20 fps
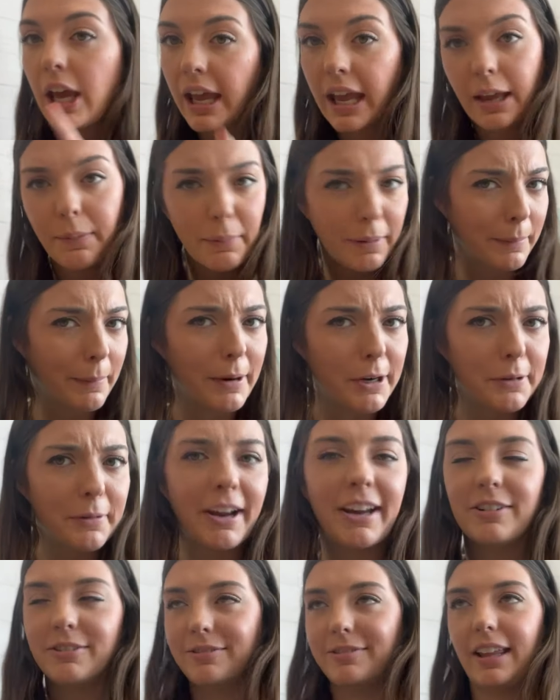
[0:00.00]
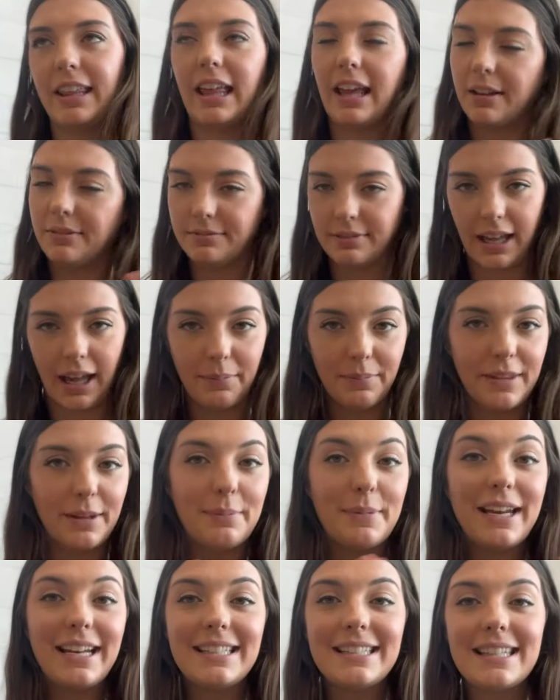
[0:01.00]
right. Yeah,
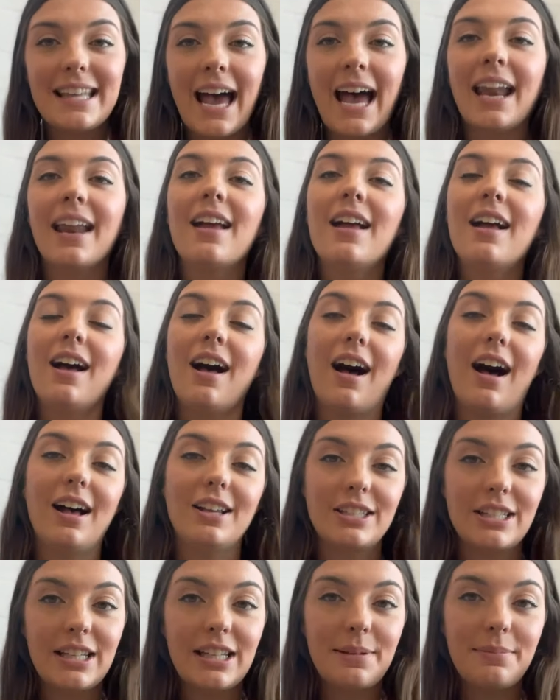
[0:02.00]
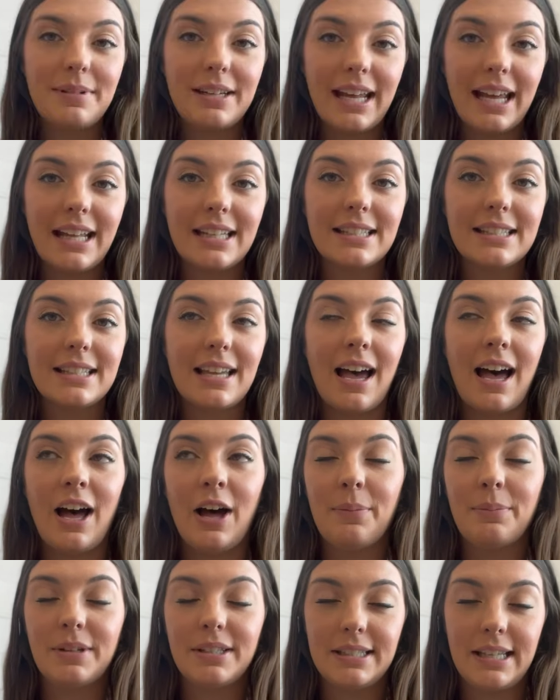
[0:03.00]
eliminates that. Also eliminates
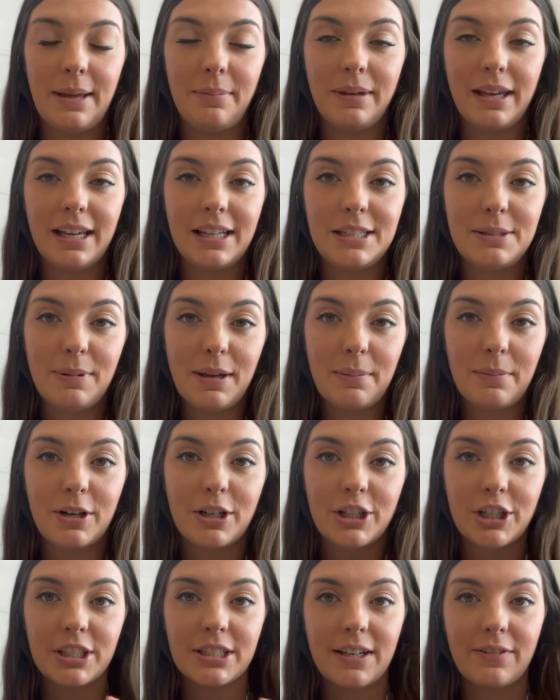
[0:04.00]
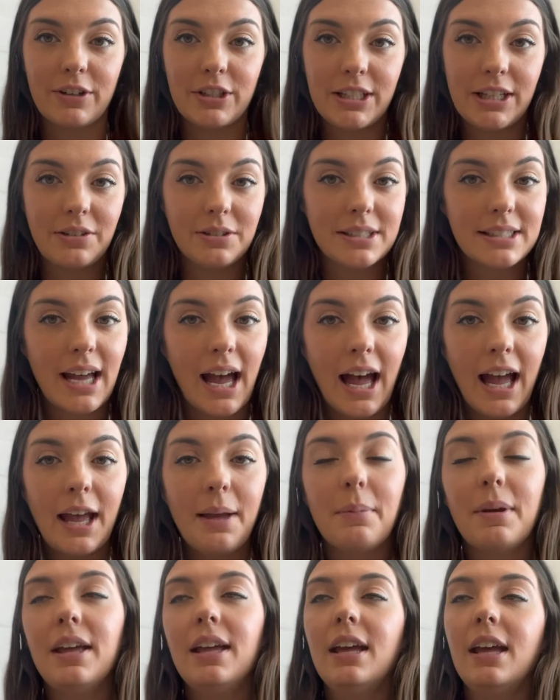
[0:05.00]
the same kids being partners every single
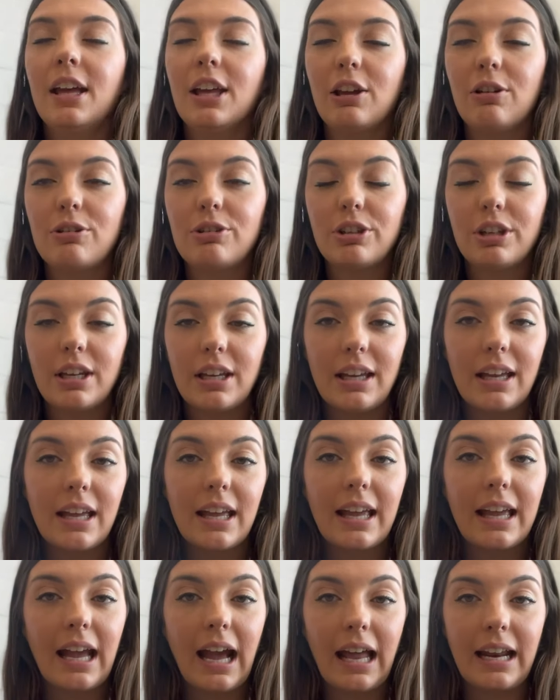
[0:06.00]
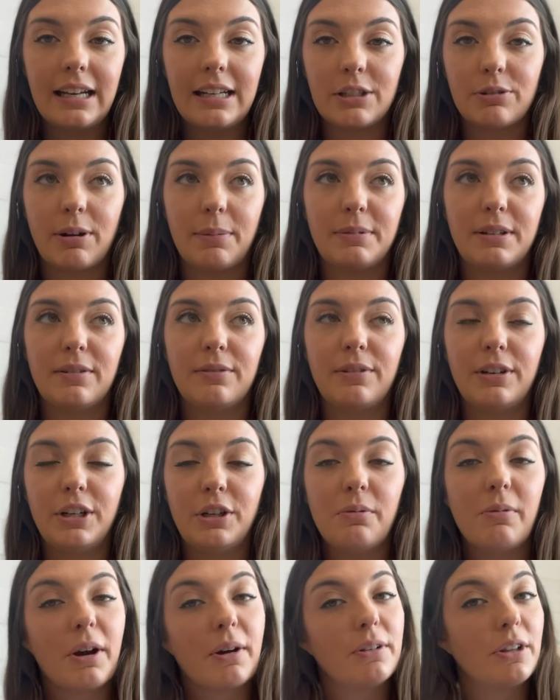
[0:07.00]
time. Usually it can get kind of disruptive when you
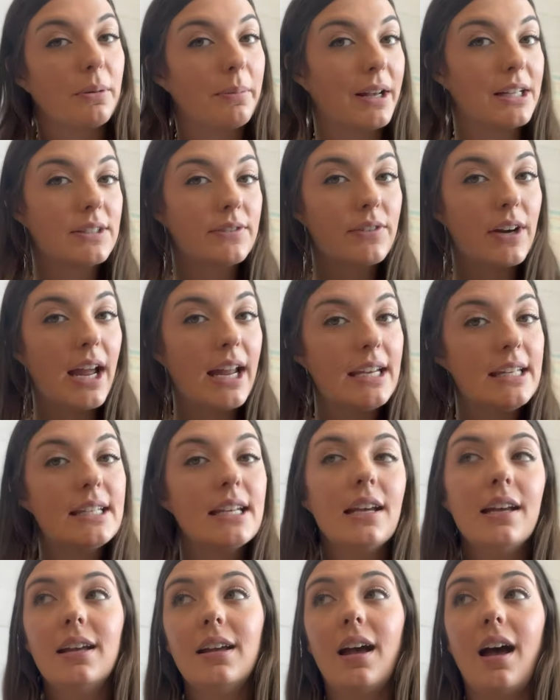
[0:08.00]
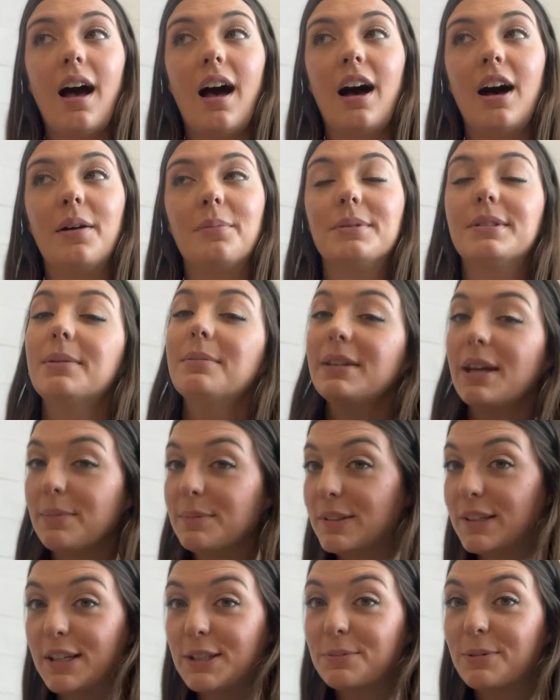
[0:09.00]
work with your best friend. Sometimes
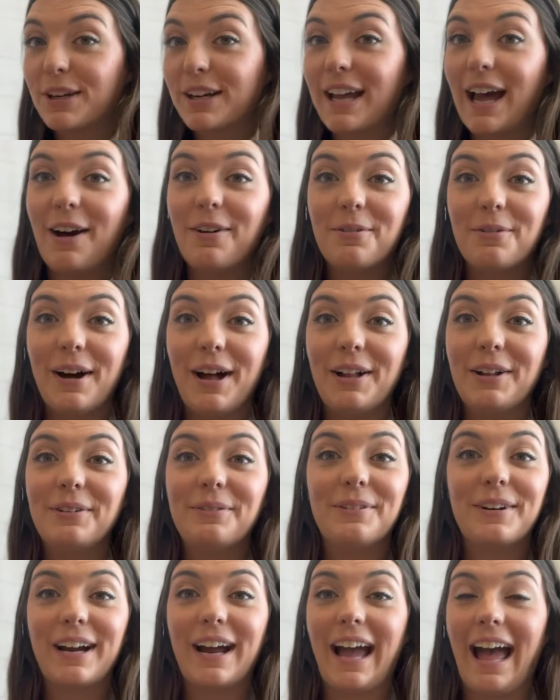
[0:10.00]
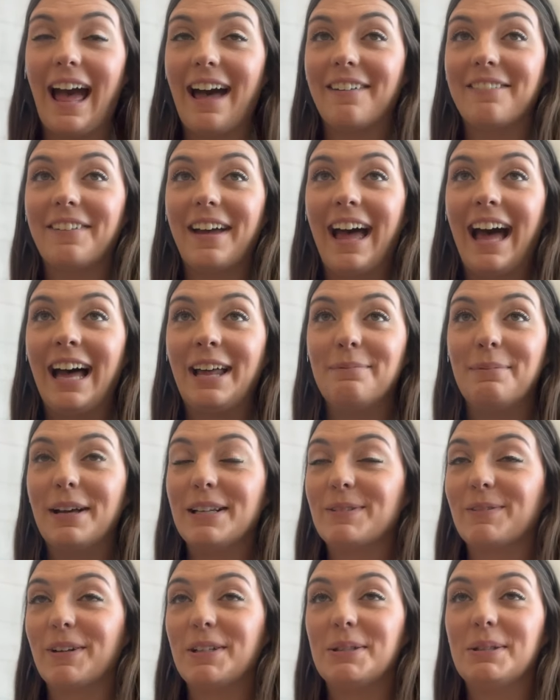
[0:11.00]
it does work out well, where I have had
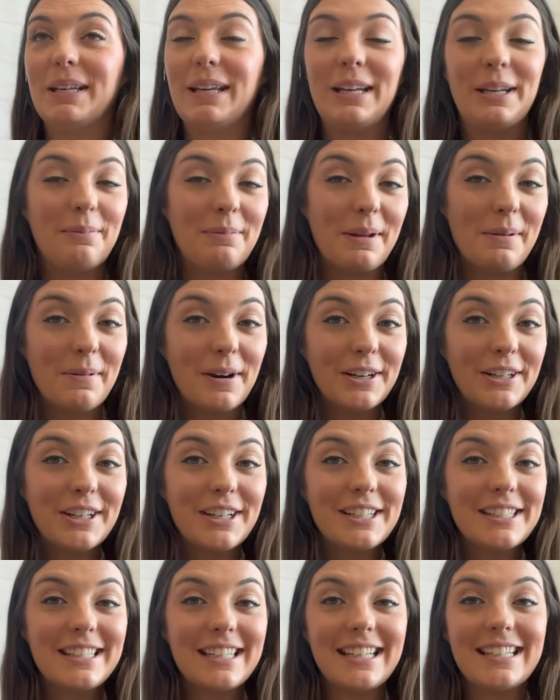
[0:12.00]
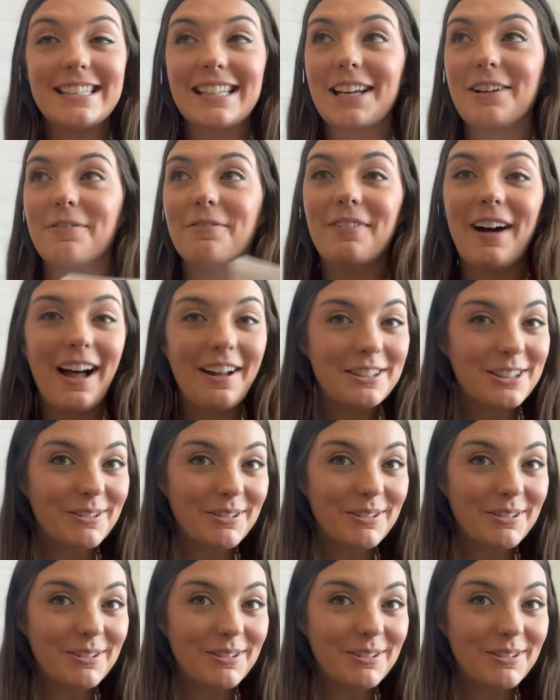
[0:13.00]
best friends end up being partners and it's like, wow, it's a